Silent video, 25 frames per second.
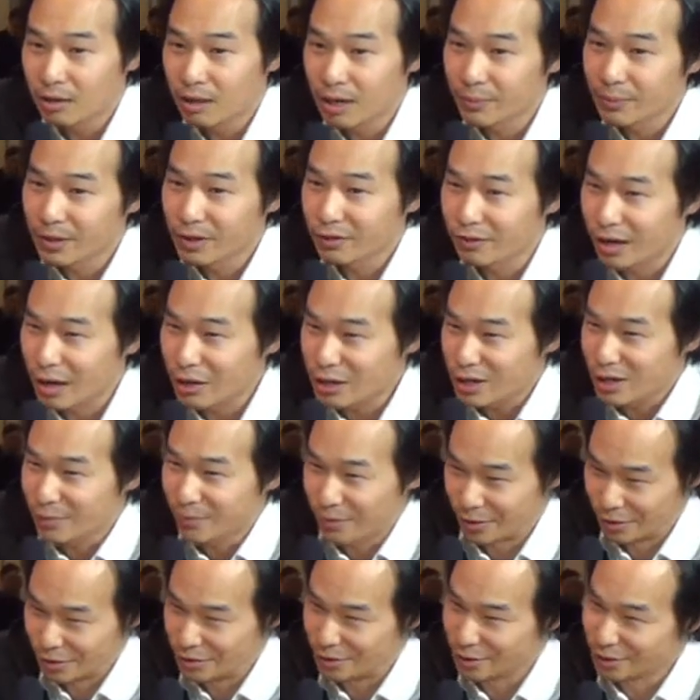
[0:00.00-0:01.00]
I'm a grouchy
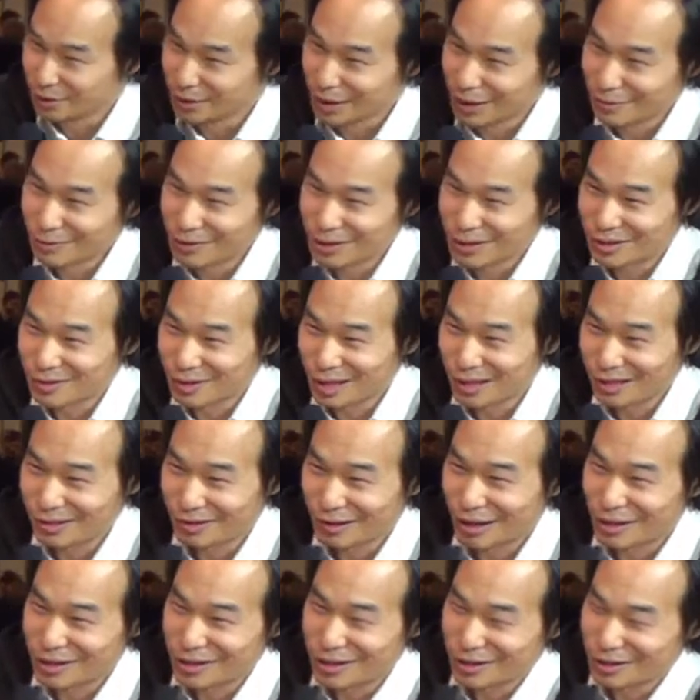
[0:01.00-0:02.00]
person. I was
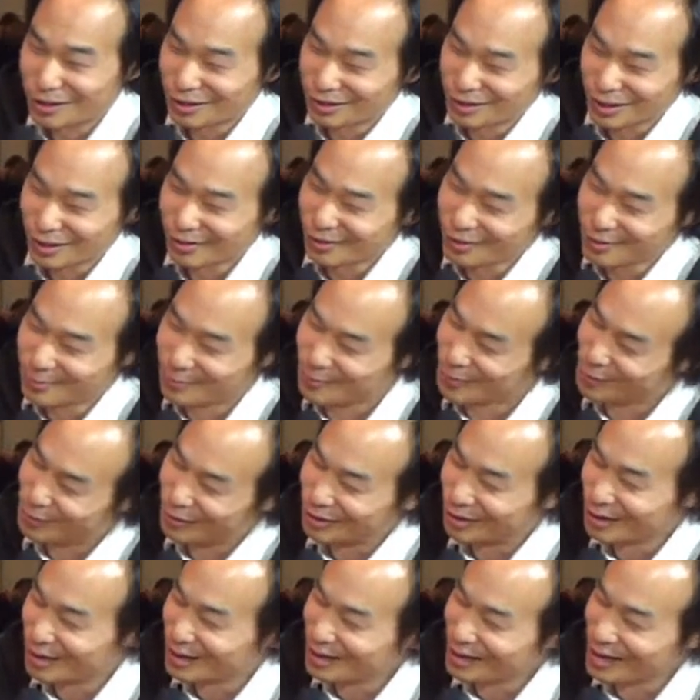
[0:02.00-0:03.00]
grouchy since I was
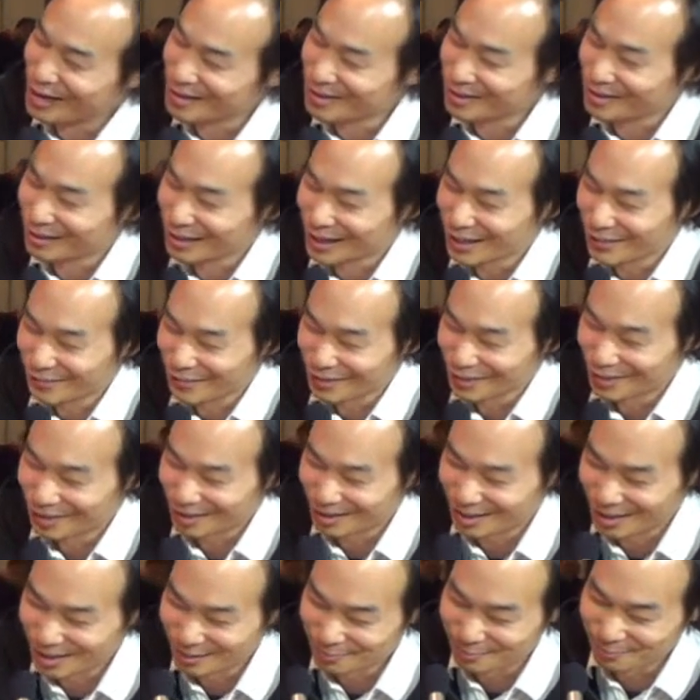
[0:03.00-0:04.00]
born. I think I have
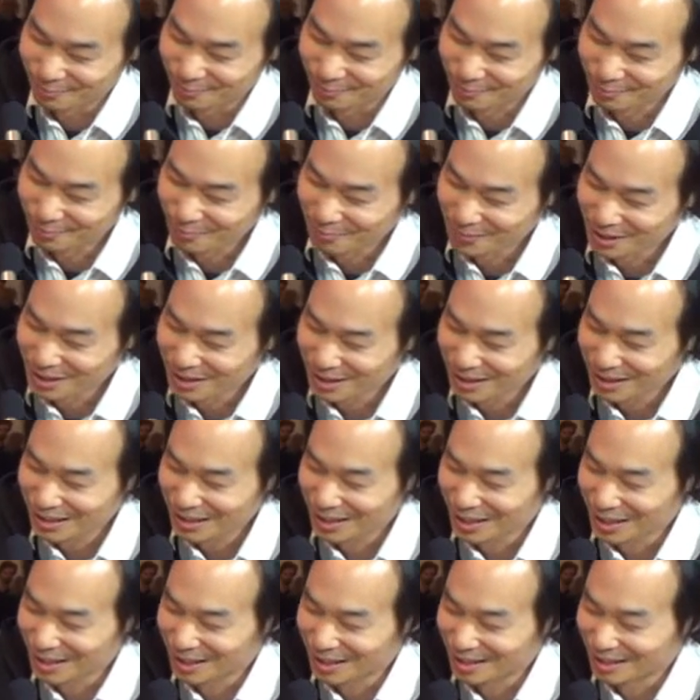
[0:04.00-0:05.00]
the
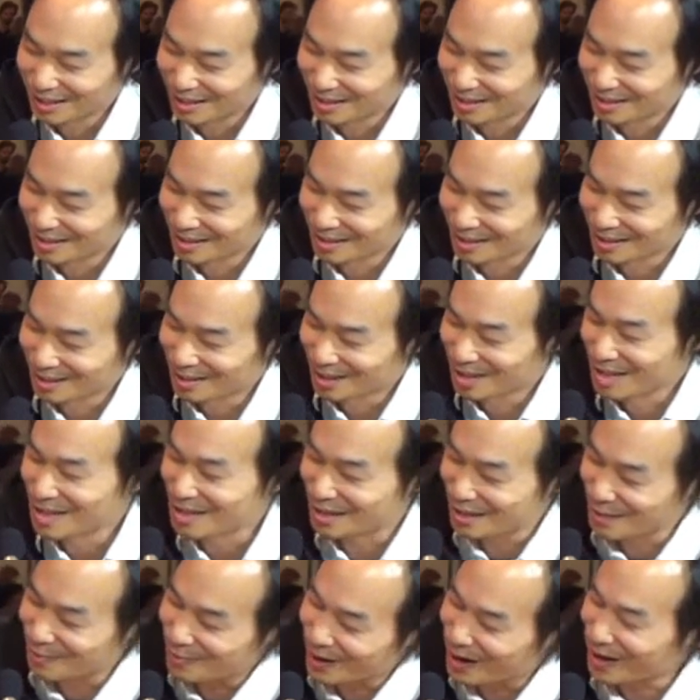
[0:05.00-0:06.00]

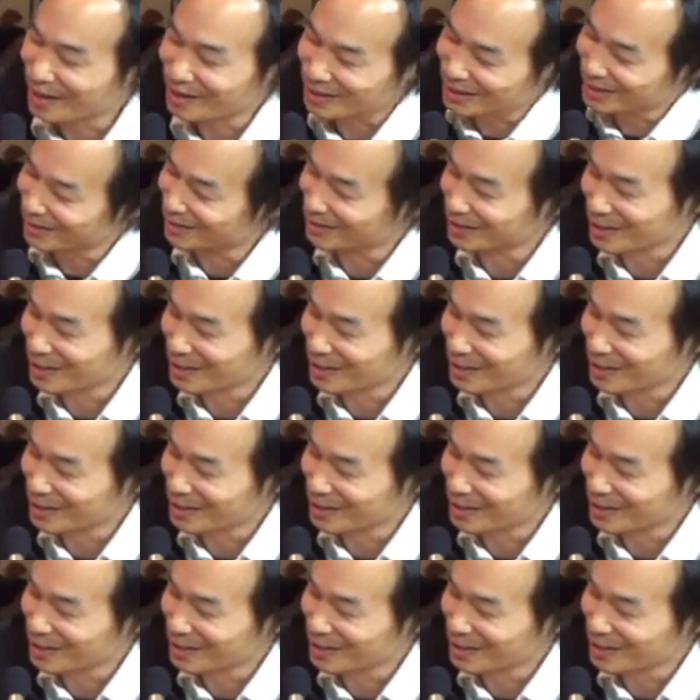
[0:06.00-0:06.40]
inner body of an